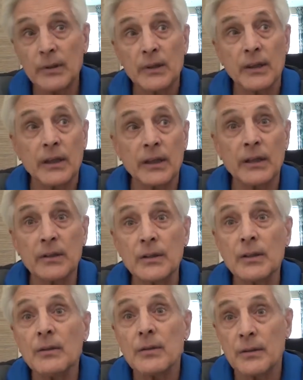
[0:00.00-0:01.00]
Sonny,
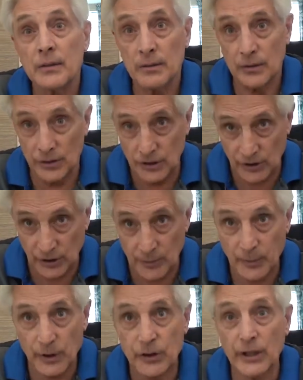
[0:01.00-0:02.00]
Sonny Marchetti. Sonny
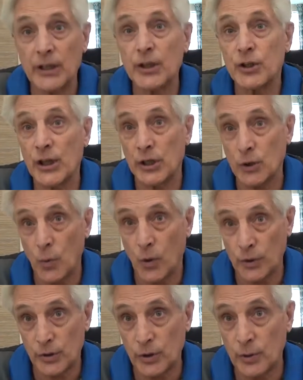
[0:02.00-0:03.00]
Marchetti and Jake
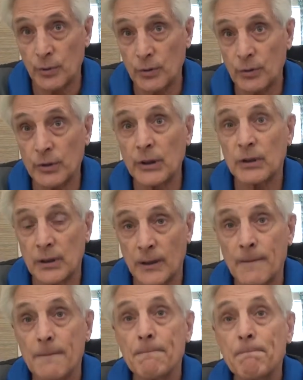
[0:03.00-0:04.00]
Schwartz. So those, do those
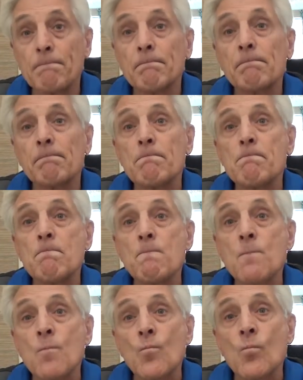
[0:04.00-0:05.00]
guys run most of the
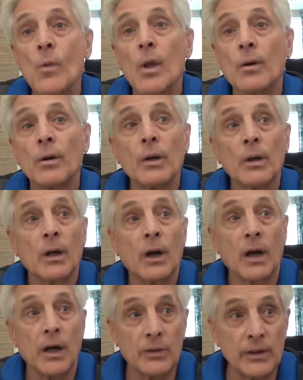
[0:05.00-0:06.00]
day-to-day operations? Would you
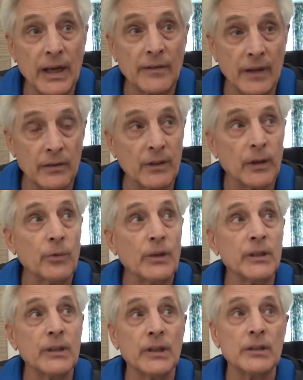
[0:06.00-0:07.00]
uh, say? Yeah, they, they run
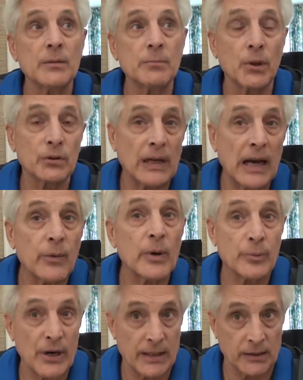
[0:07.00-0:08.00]
the nuts and bolts. I run
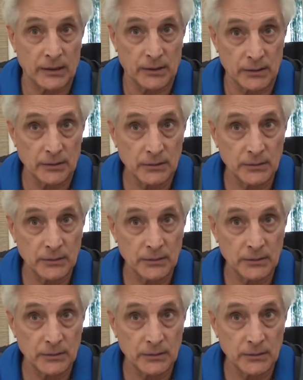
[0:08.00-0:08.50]
practice.